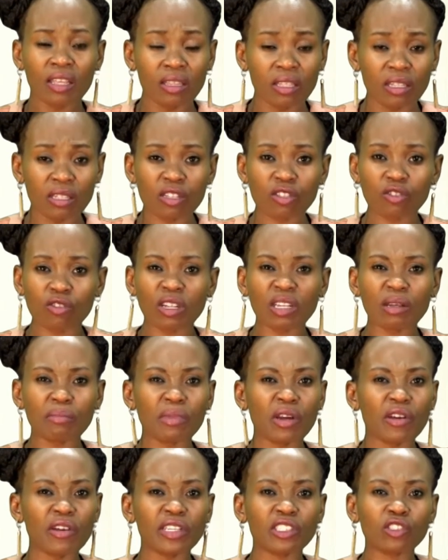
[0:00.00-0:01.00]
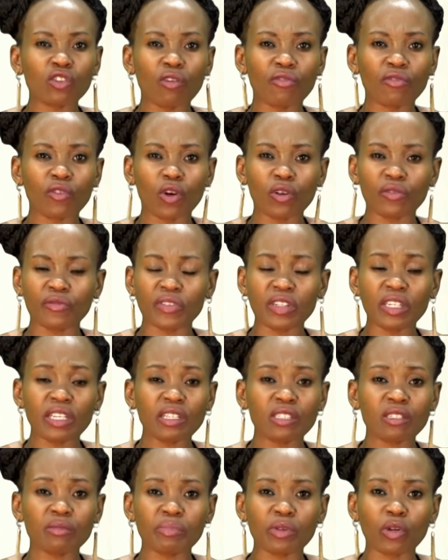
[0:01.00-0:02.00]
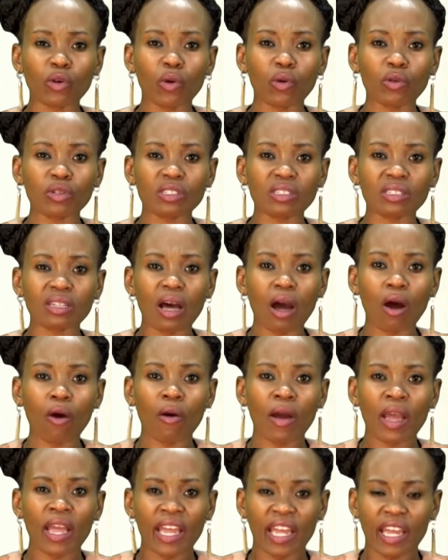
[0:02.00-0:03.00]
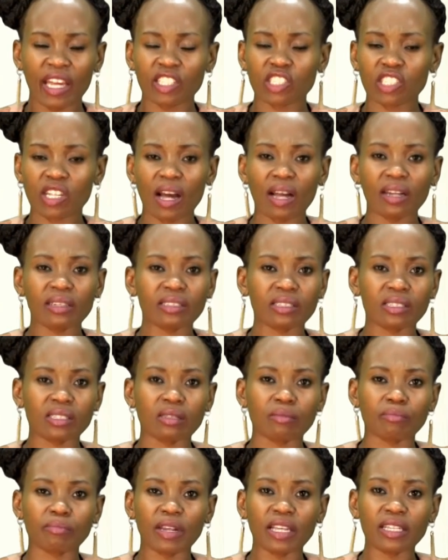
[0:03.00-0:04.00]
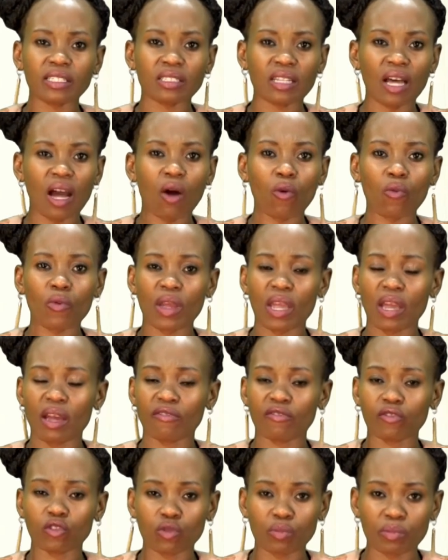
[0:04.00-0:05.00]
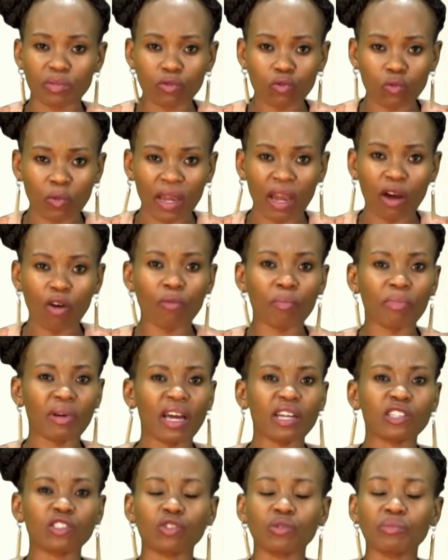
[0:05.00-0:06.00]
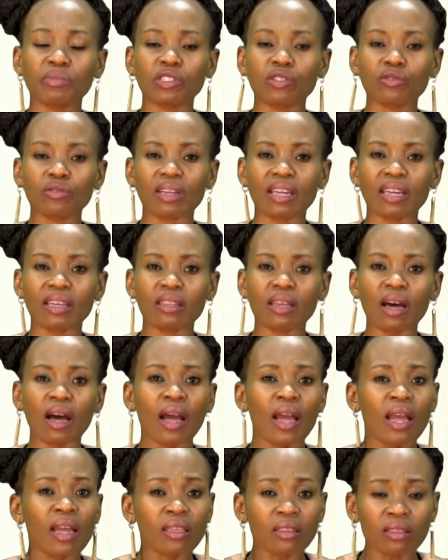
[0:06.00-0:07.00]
This is not a marriage of convenience, because now a child is in place. Now we are obliged to be together.